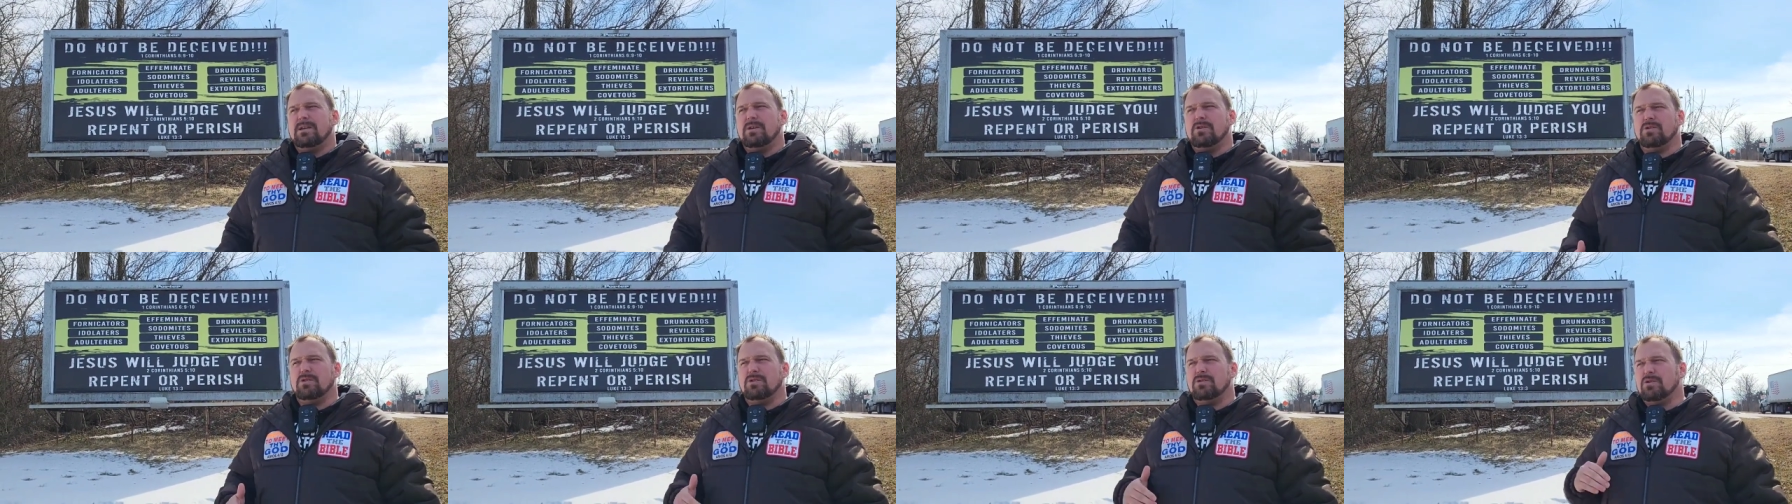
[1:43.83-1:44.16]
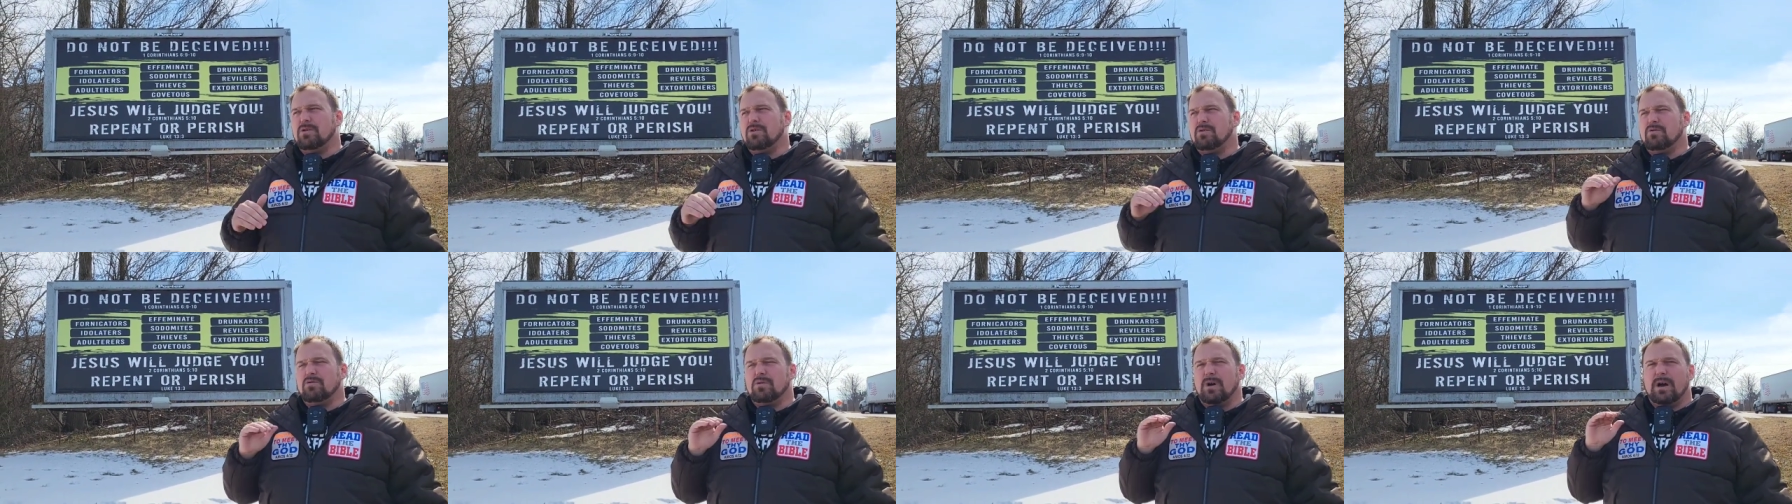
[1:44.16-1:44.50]
you,
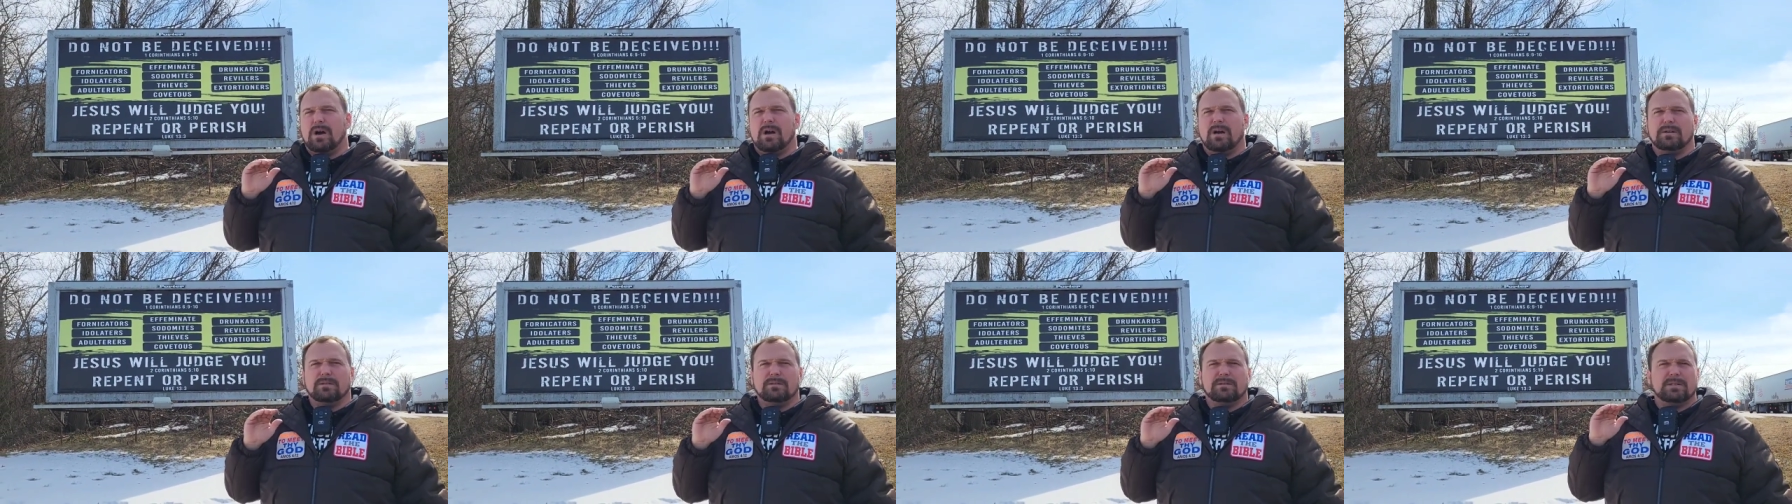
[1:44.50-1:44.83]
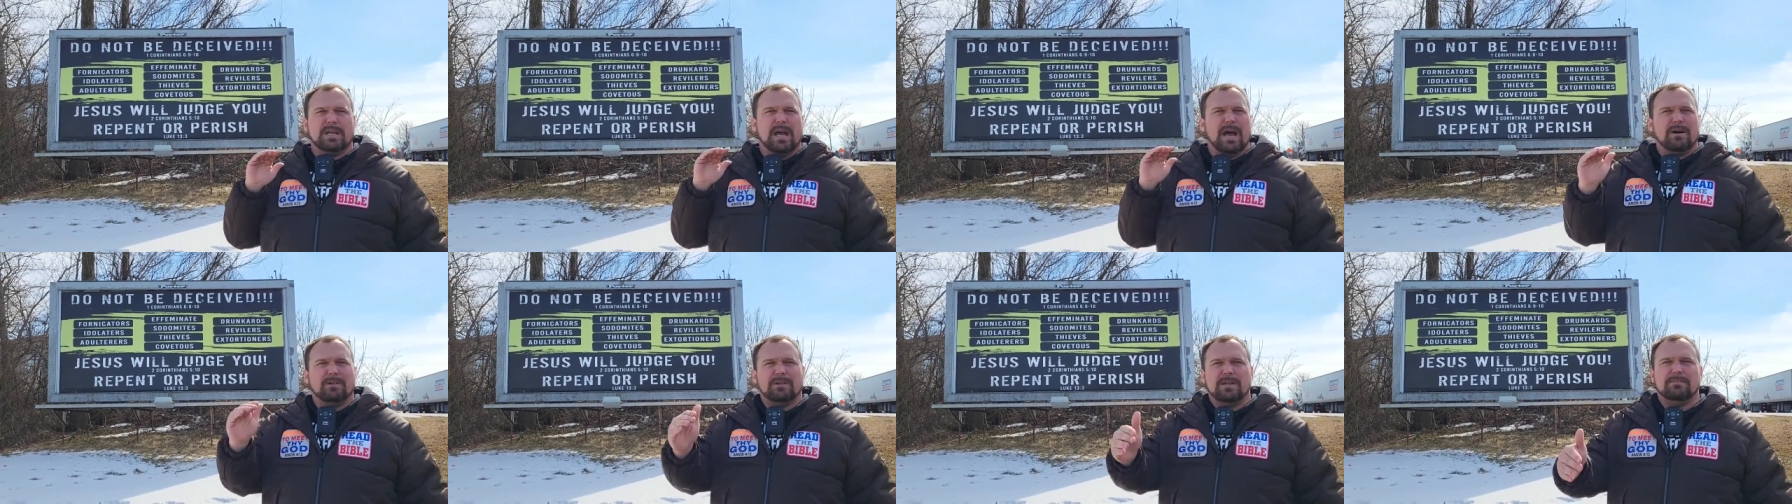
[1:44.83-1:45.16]
you uh,
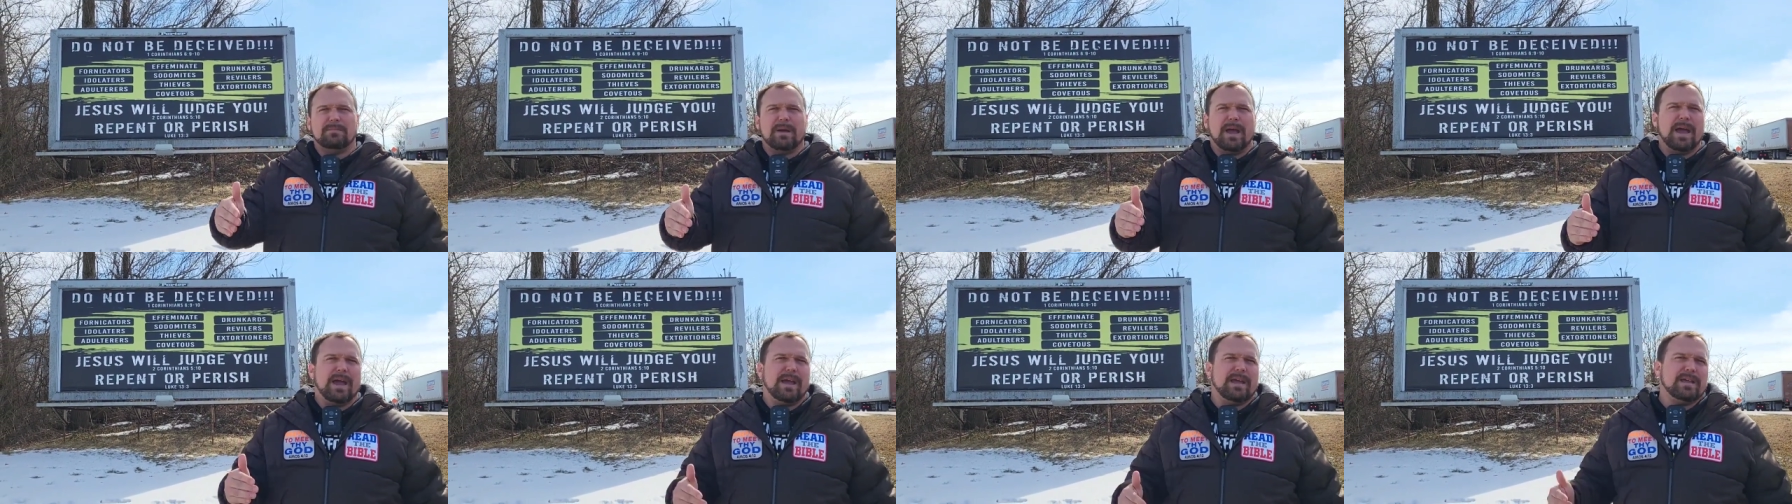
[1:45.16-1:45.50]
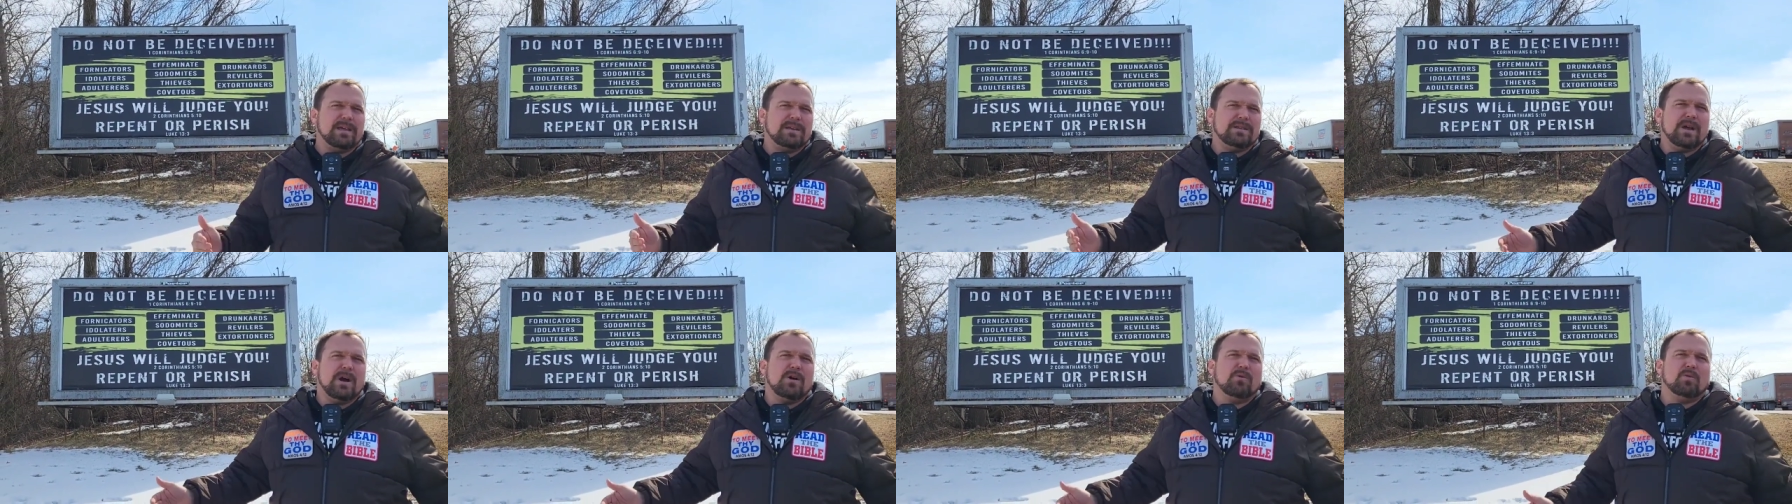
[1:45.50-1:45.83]
tell them, hey,
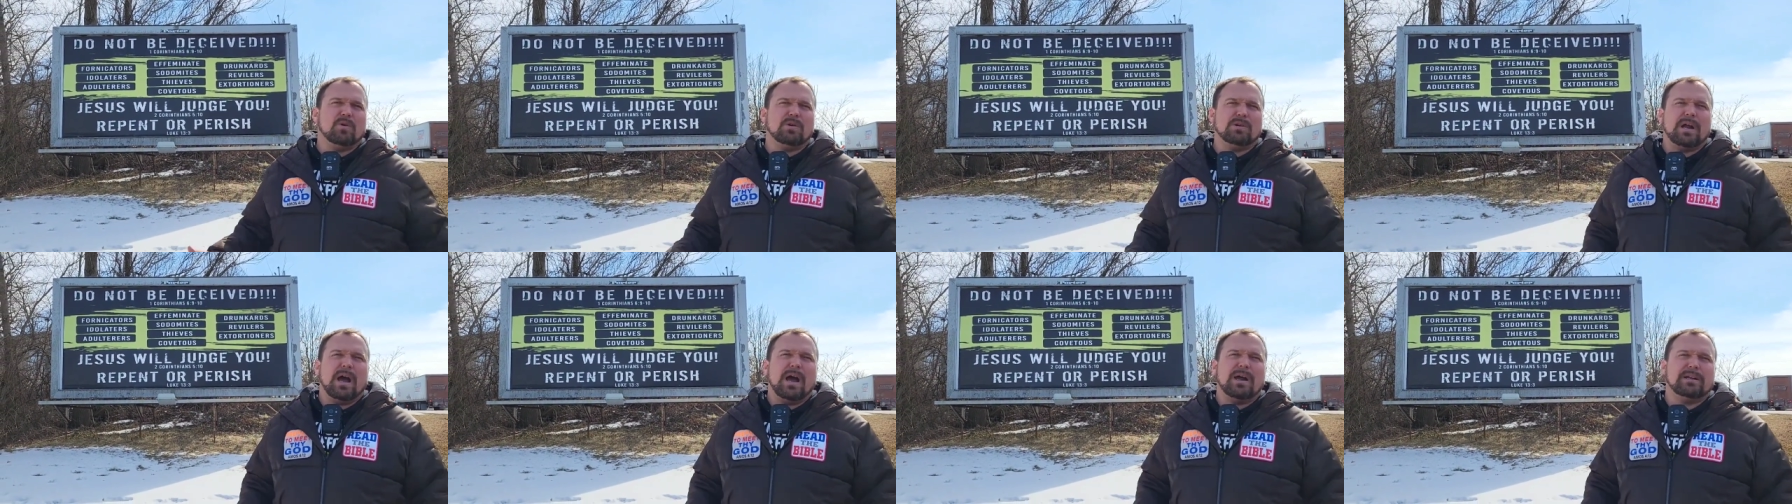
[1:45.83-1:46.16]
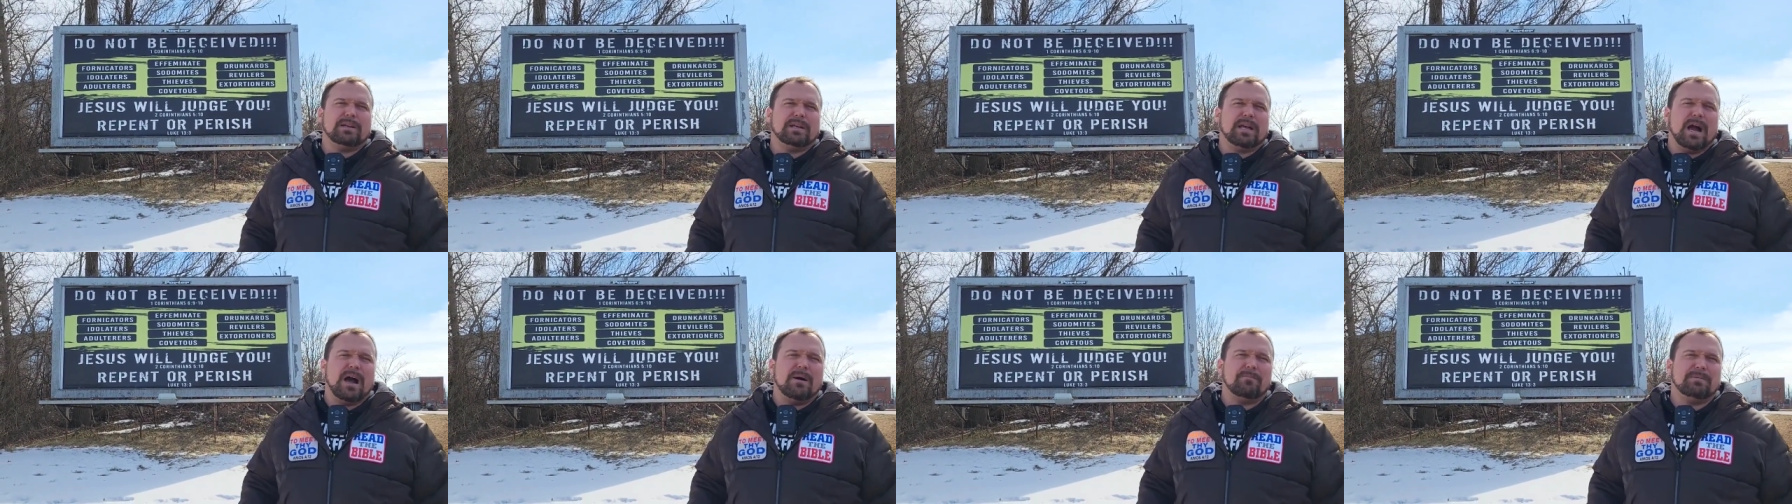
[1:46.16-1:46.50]
you know, we're
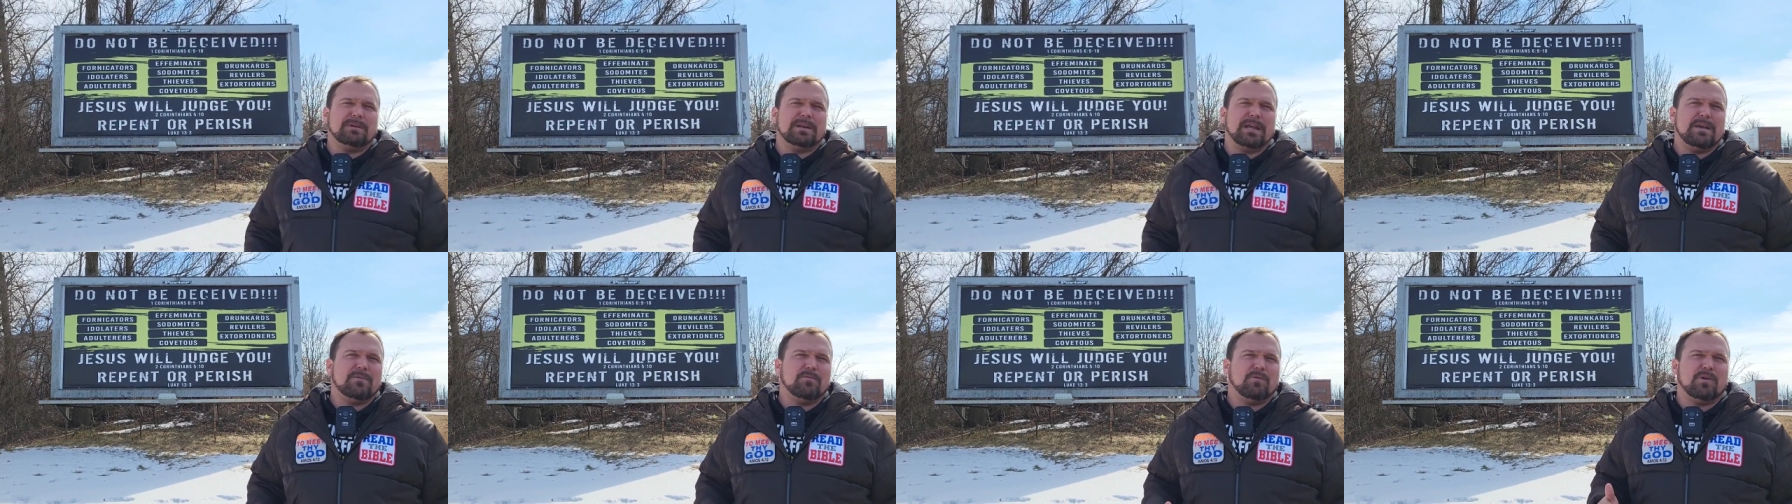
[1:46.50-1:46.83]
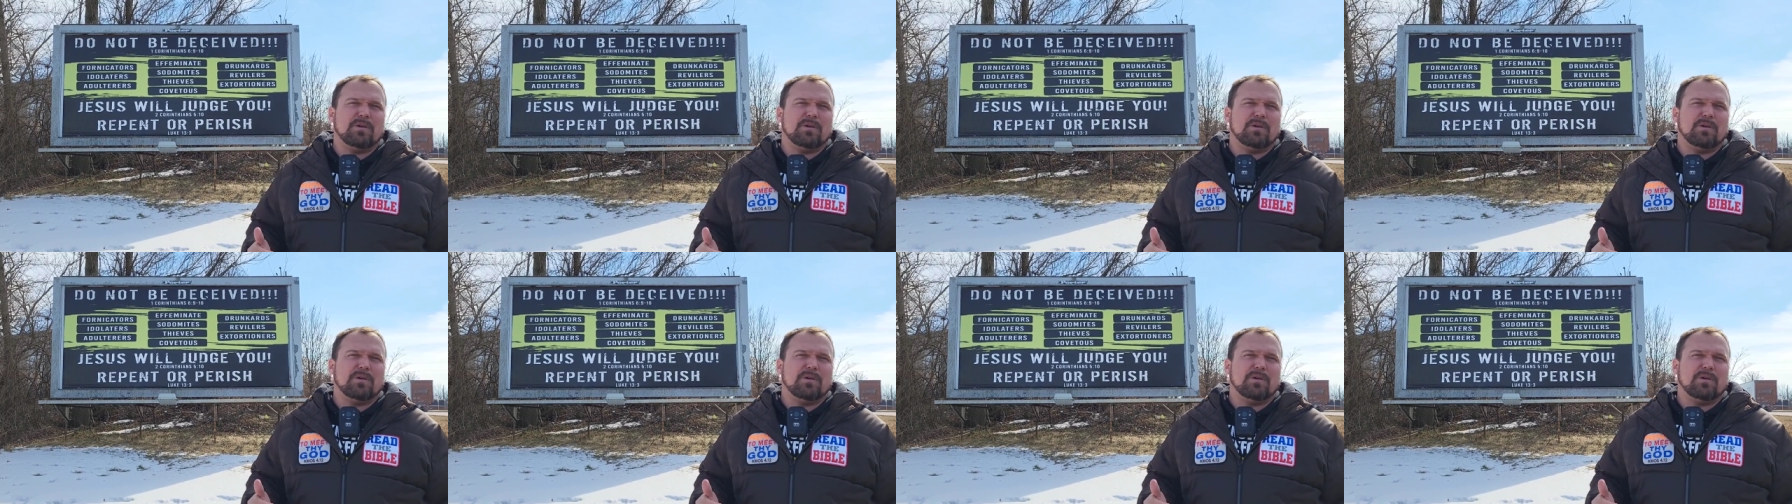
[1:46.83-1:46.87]
not a company.